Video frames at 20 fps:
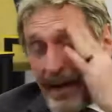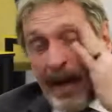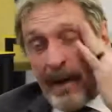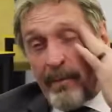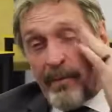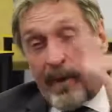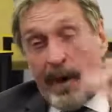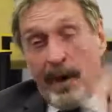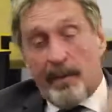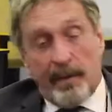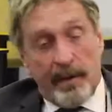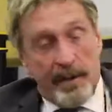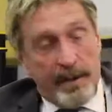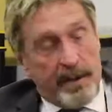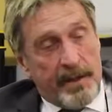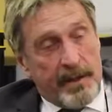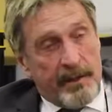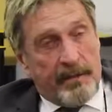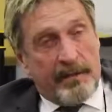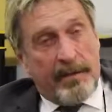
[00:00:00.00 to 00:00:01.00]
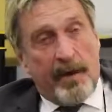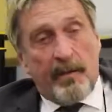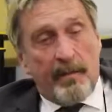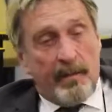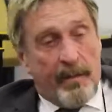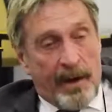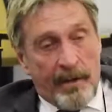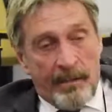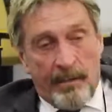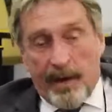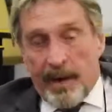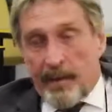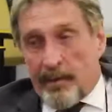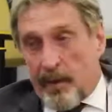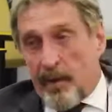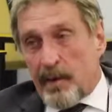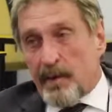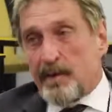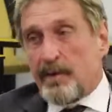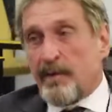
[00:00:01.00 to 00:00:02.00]
I published the phone, my
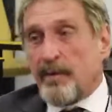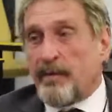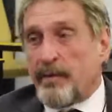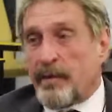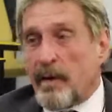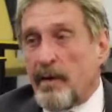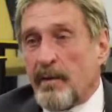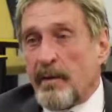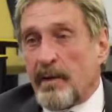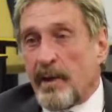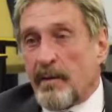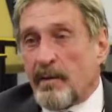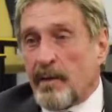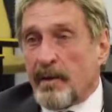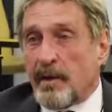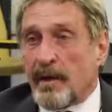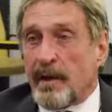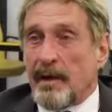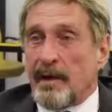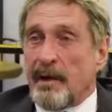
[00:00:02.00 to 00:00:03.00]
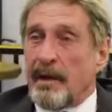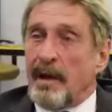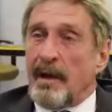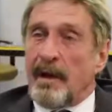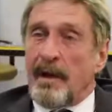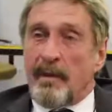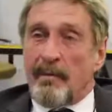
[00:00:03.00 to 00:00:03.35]
personal phone number in